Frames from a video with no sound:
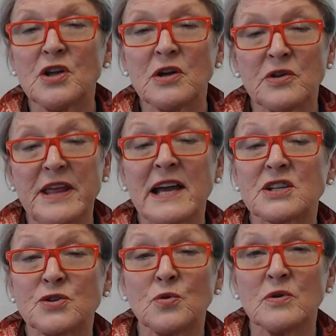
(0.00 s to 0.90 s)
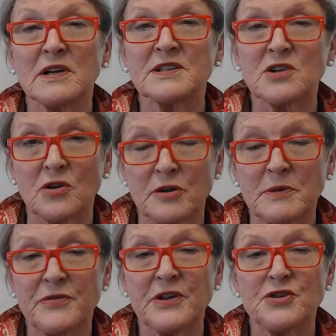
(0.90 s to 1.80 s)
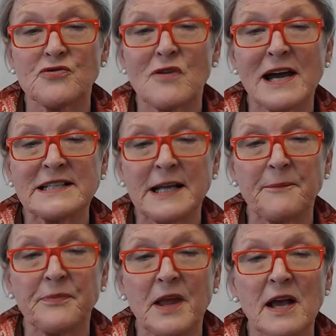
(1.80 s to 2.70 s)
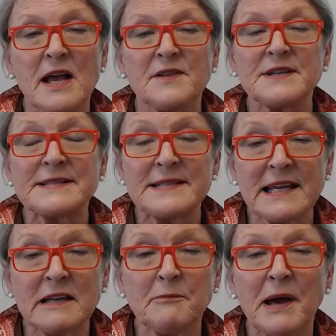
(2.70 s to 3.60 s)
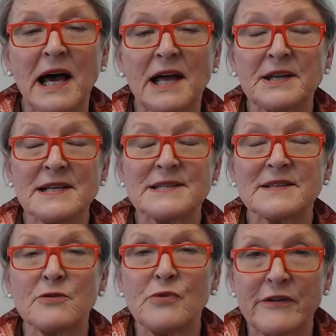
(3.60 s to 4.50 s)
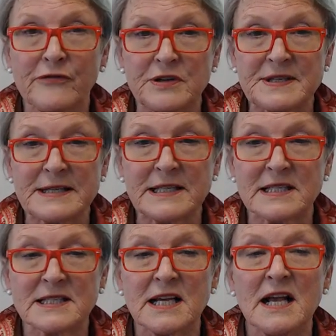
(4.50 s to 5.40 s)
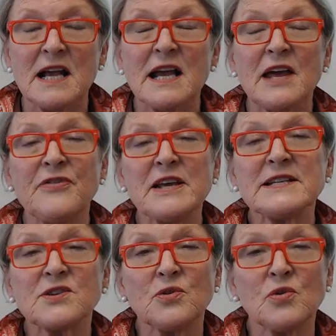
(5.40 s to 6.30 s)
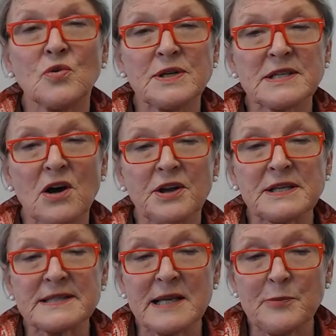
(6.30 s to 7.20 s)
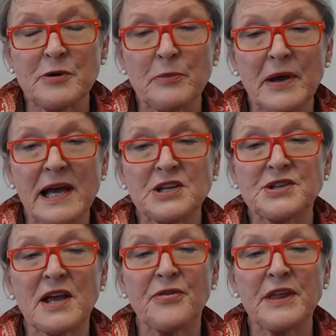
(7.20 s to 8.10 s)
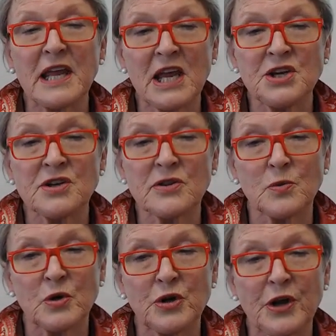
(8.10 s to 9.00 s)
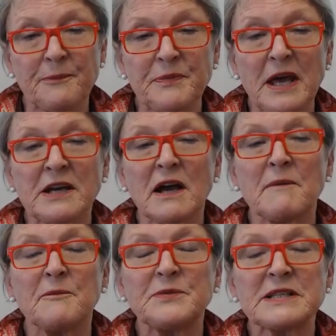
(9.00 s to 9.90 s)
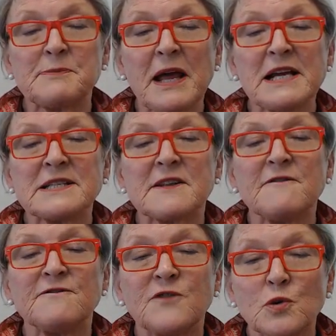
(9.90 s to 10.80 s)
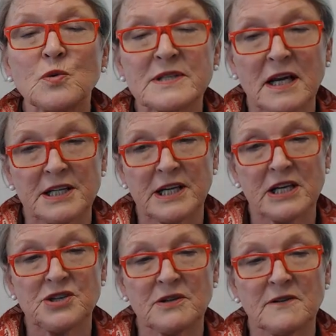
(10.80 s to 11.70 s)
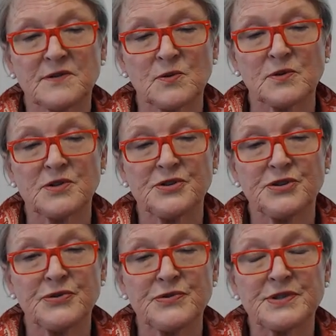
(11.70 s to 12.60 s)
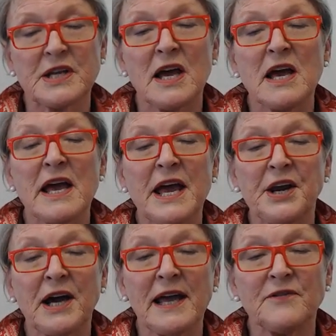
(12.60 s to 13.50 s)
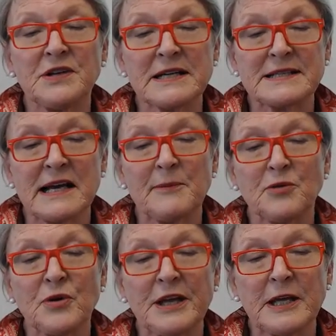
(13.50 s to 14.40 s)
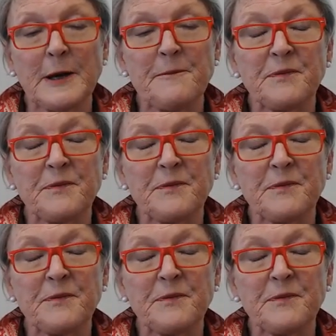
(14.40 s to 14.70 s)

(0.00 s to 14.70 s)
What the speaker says: the actual document that you're writing. The second part is the reference list. And these are always on a separate page at the end of the work. And it displays the full citation of sources used, and I have an example here.